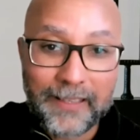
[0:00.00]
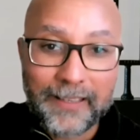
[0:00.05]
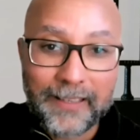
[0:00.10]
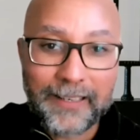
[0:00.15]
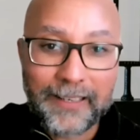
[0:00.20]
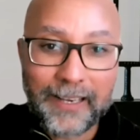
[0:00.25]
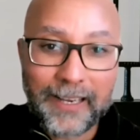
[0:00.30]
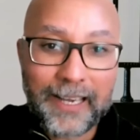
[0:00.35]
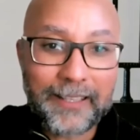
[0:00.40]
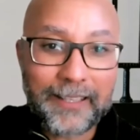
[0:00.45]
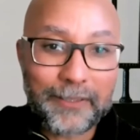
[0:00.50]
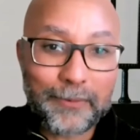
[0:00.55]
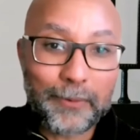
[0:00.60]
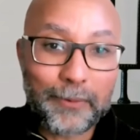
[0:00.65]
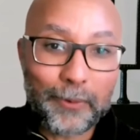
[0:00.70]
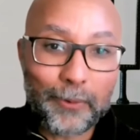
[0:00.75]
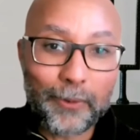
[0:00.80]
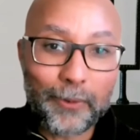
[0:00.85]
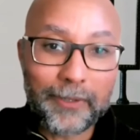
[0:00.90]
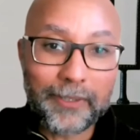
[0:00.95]
Now, others
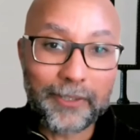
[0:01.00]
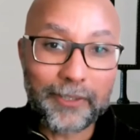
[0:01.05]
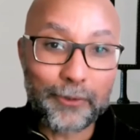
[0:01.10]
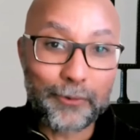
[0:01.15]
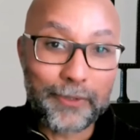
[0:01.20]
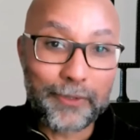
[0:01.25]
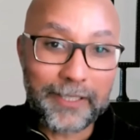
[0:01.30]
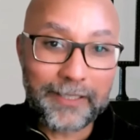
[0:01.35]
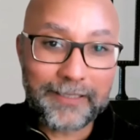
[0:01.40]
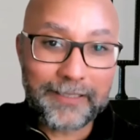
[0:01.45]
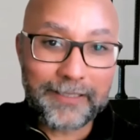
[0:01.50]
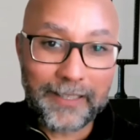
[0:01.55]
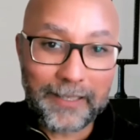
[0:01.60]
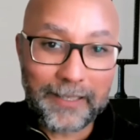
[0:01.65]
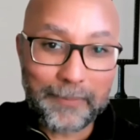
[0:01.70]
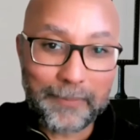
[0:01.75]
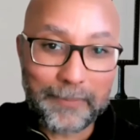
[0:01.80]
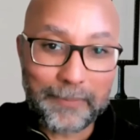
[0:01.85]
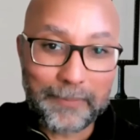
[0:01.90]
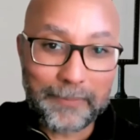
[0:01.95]
would call it a unique
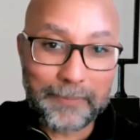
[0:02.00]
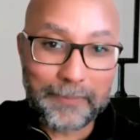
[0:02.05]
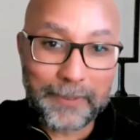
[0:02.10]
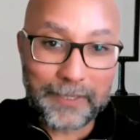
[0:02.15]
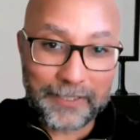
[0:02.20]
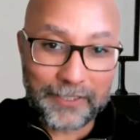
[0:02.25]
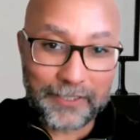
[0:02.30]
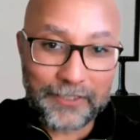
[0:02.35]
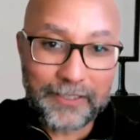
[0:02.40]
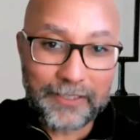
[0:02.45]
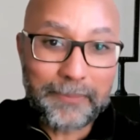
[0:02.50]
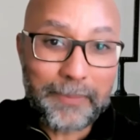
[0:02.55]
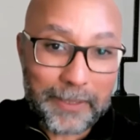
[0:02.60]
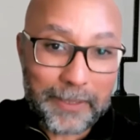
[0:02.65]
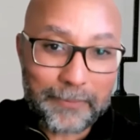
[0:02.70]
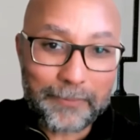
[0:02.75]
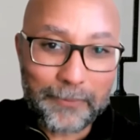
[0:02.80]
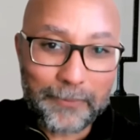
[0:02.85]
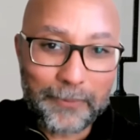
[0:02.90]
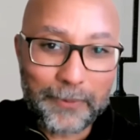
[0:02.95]
selling position,
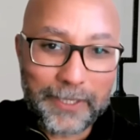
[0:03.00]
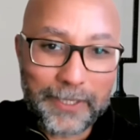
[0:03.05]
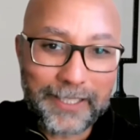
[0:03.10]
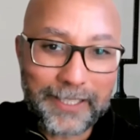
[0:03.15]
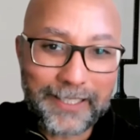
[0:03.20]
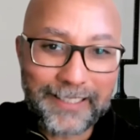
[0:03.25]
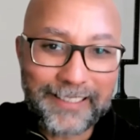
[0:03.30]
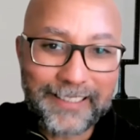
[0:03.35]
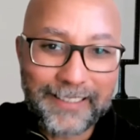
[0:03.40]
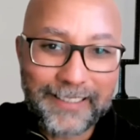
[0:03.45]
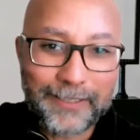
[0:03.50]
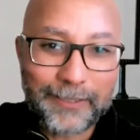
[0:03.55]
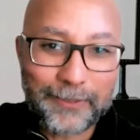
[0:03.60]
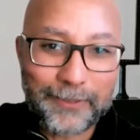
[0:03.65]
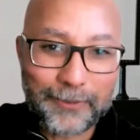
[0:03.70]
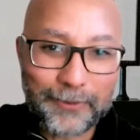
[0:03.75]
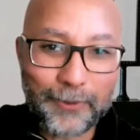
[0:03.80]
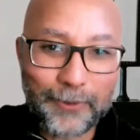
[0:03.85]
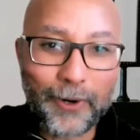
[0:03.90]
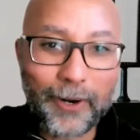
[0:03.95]
but we
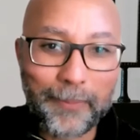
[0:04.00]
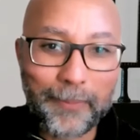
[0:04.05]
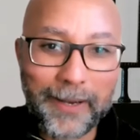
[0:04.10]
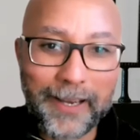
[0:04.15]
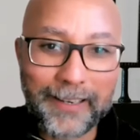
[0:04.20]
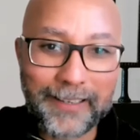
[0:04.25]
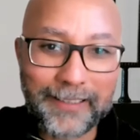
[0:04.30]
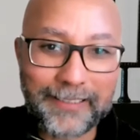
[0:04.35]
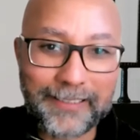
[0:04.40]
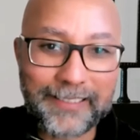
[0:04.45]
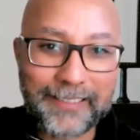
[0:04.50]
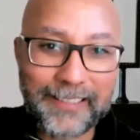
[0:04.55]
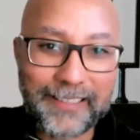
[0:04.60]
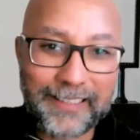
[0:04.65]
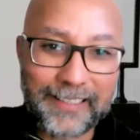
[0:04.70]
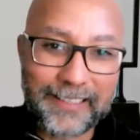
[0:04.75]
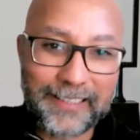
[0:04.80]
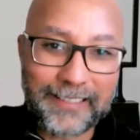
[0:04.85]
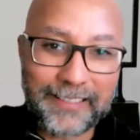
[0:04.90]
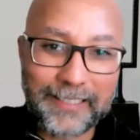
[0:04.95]
talk about it
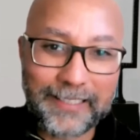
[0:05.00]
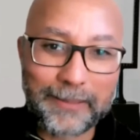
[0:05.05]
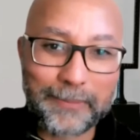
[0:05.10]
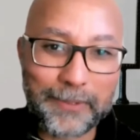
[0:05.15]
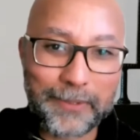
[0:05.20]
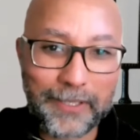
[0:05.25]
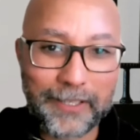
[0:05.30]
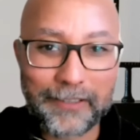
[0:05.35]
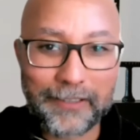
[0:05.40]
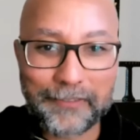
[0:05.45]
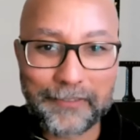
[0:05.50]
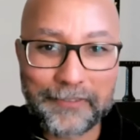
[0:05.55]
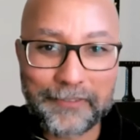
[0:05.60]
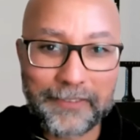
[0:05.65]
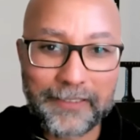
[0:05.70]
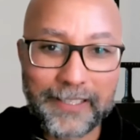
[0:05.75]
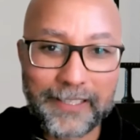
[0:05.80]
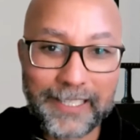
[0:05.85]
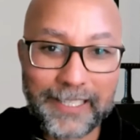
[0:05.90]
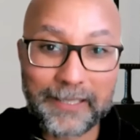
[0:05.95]
in terms of
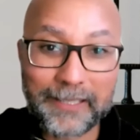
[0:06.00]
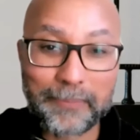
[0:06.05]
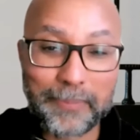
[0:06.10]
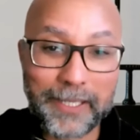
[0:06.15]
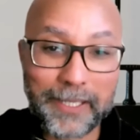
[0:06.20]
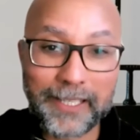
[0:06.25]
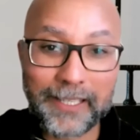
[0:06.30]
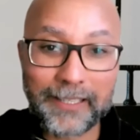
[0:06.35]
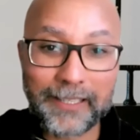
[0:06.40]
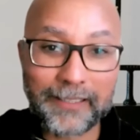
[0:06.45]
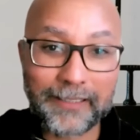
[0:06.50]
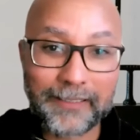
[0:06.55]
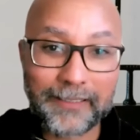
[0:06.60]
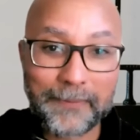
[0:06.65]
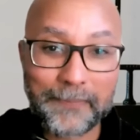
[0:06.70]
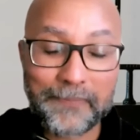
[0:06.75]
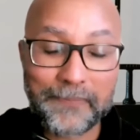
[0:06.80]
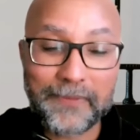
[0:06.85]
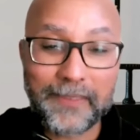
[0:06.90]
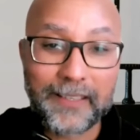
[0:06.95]
it being
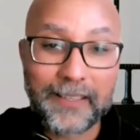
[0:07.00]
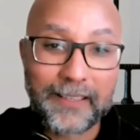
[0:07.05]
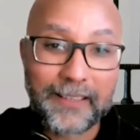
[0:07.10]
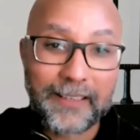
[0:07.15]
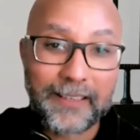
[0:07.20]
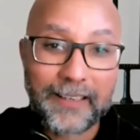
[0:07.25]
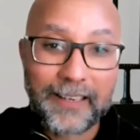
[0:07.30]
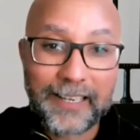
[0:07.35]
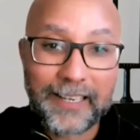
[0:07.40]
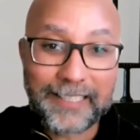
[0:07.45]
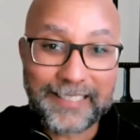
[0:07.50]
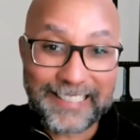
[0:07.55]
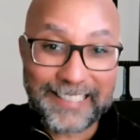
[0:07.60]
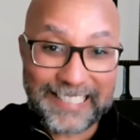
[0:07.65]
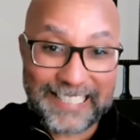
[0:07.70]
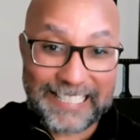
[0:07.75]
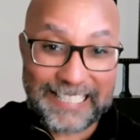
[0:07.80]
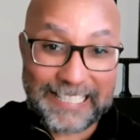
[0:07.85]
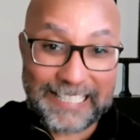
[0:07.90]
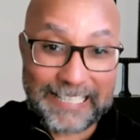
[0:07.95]
a
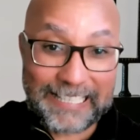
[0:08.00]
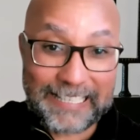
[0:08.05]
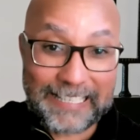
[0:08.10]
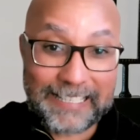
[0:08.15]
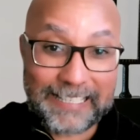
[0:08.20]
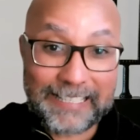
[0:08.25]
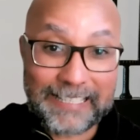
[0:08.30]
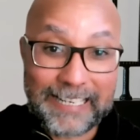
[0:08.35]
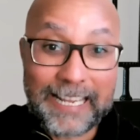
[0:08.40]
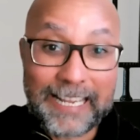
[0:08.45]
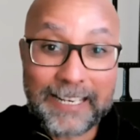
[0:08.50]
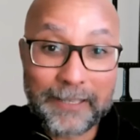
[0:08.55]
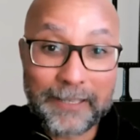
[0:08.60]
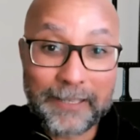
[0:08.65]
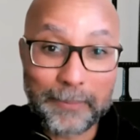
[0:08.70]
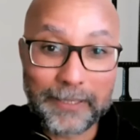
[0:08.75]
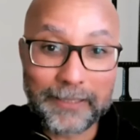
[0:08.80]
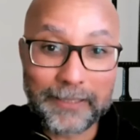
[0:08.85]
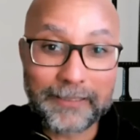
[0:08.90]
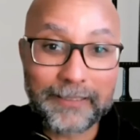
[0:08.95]

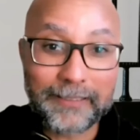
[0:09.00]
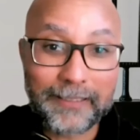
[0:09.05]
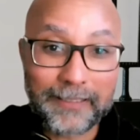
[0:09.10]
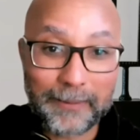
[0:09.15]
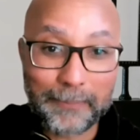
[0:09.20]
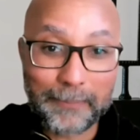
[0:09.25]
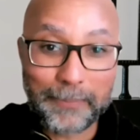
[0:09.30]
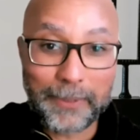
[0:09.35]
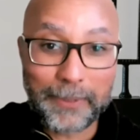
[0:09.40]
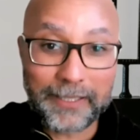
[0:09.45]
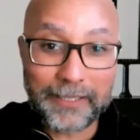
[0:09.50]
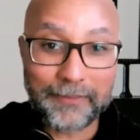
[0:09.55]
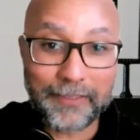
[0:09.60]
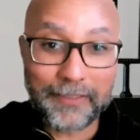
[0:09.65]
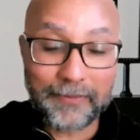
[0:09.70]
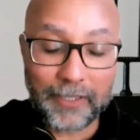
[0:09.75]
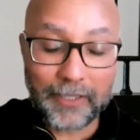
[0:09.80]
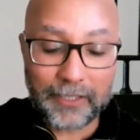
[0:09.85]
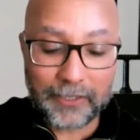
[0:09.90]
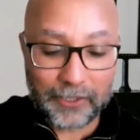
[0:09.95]
sustainable competitive
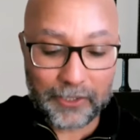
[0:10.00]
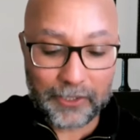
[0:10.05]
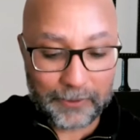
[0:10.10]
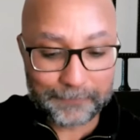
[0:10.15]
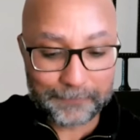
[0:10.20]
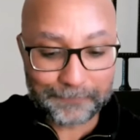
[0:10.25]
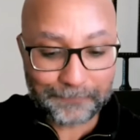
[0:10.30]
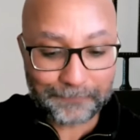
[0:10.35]
advantage.